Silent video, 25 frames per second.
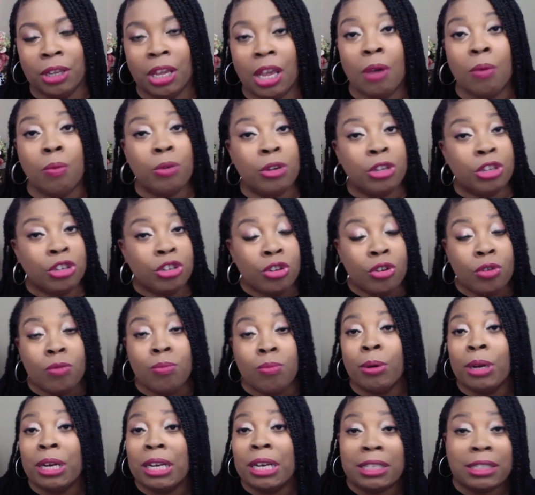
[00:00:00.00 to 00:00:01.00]
And when you
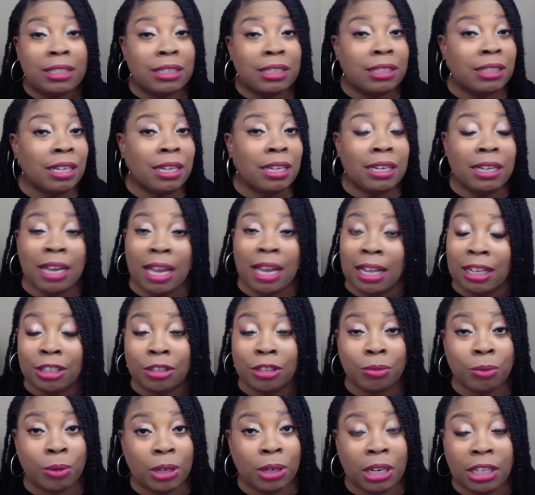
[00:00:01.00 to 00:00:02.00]
bring it to the
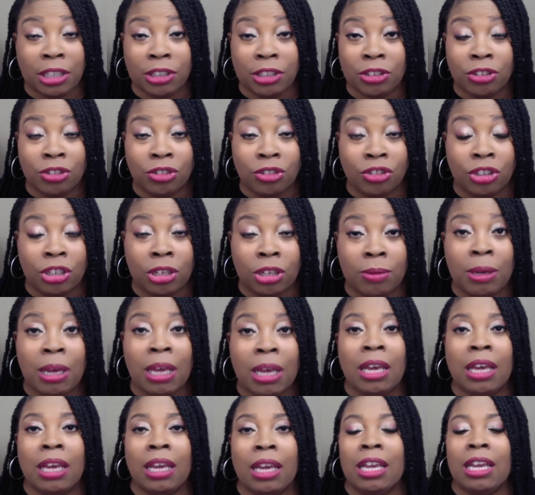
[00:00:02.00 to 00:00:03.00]
next relationship,
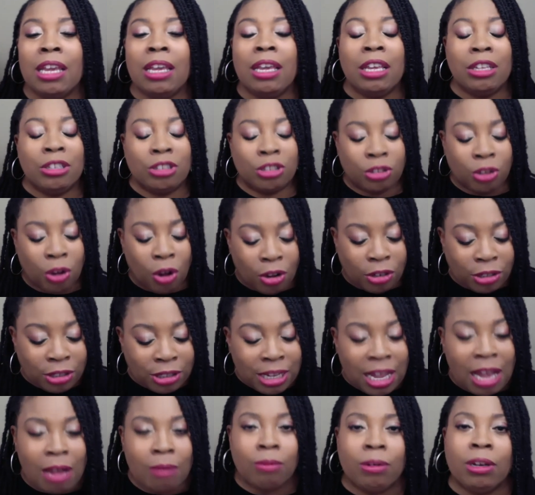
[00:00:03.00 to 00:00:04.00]
it starts
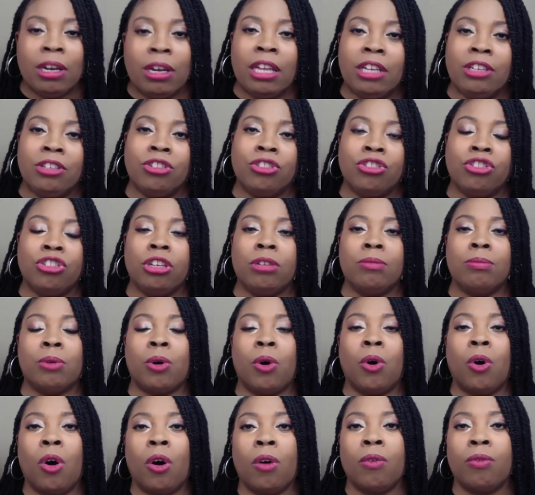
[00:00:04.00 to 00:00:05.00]
that relationship
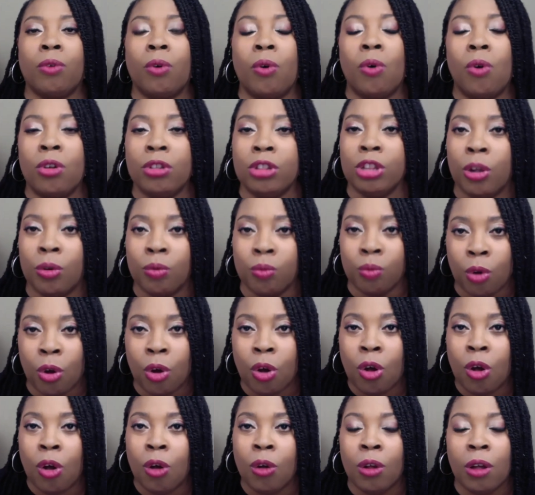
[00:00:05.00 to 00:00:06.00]
off on the
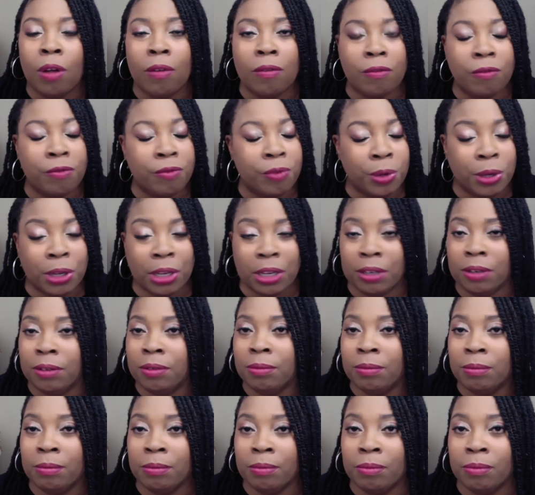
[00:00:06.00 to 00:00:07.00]
wrong foot.
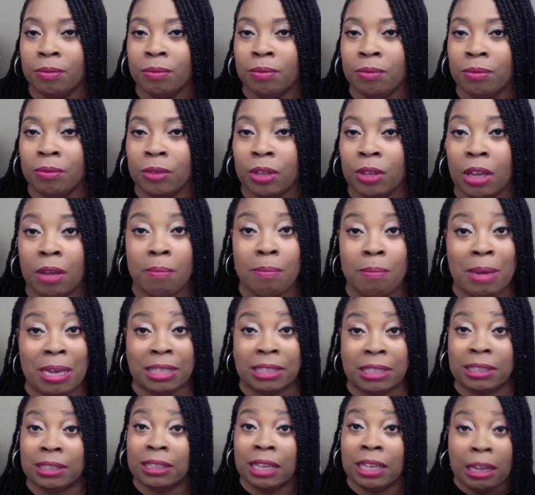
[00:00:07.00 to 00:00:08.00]
It may
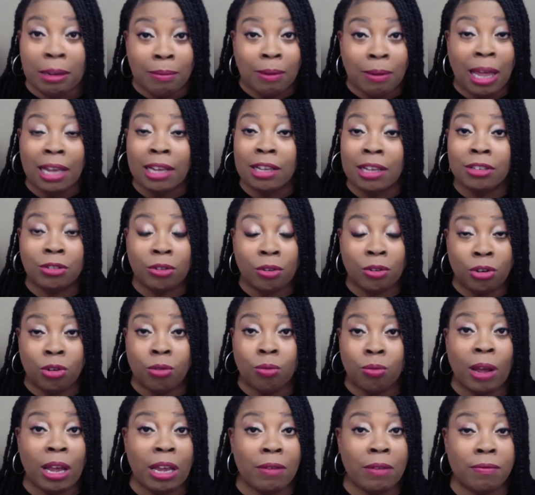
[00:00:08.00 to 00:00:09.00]
seem like it's on the
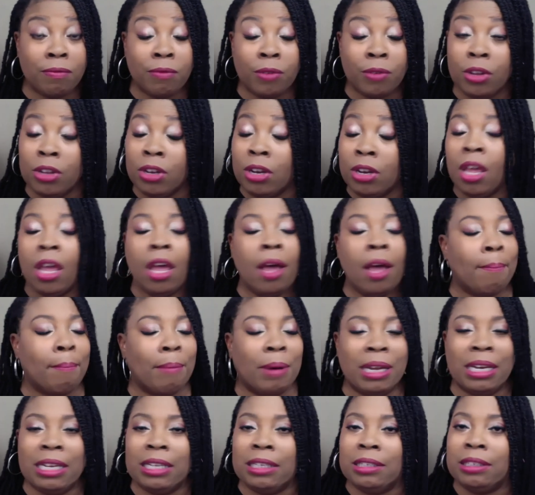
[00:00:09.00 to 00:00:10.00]
right foot,
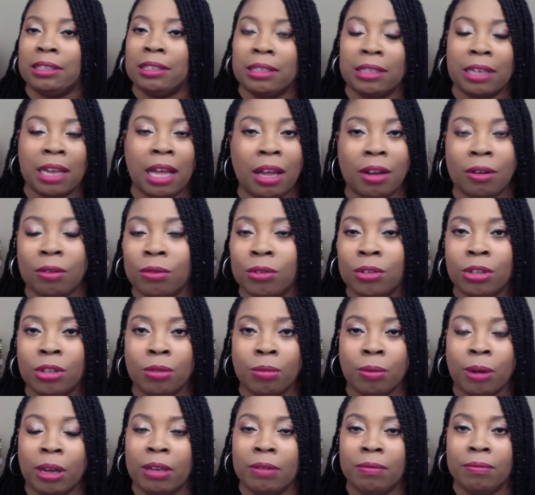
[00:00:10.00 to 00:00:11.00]
but it's not on the
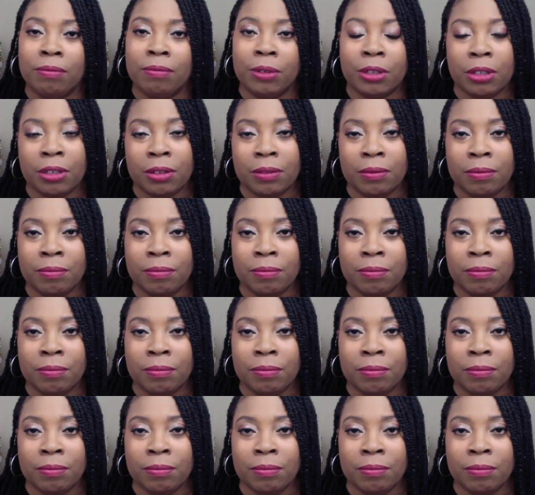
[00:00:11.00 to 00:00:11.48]
right foot.